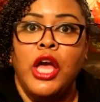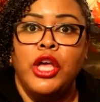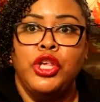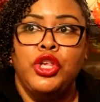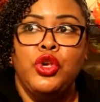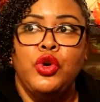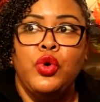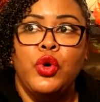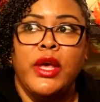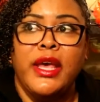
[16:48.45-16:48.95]

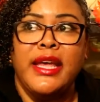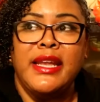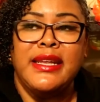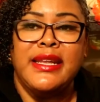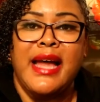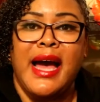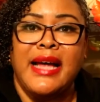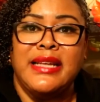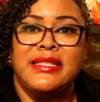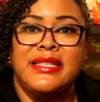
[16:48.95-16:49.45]
You
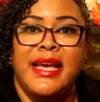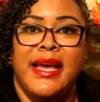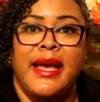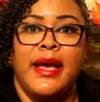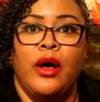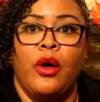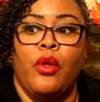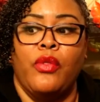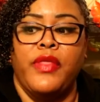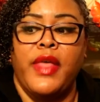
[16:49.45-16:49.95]
cannot
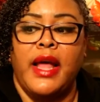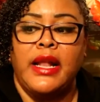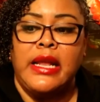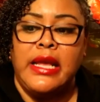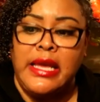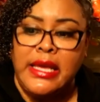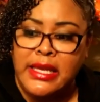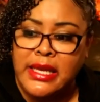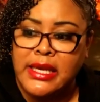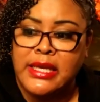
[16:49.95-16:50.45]
tell
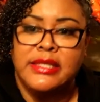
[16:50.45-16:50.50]
that it